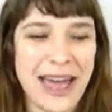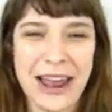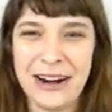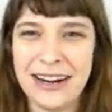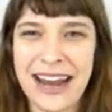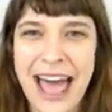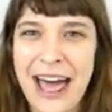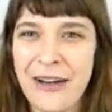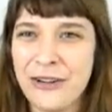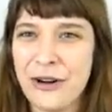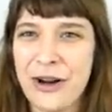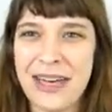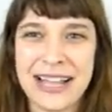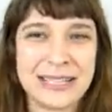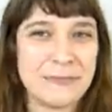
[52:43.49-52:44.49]
I don't
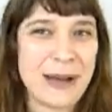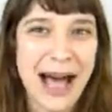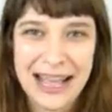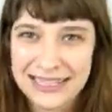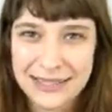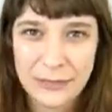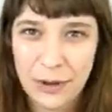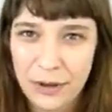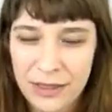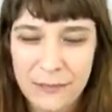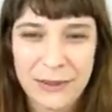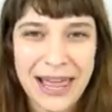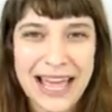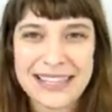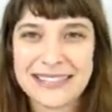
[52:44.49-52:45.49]
know how that's possible. The
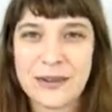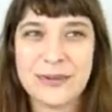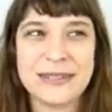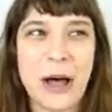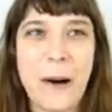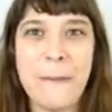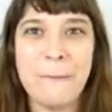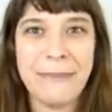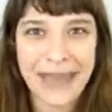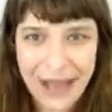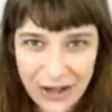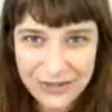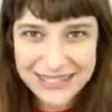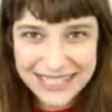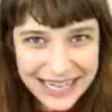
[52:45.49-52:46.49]
plastic was all
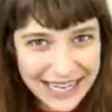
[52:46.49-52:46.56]
melted.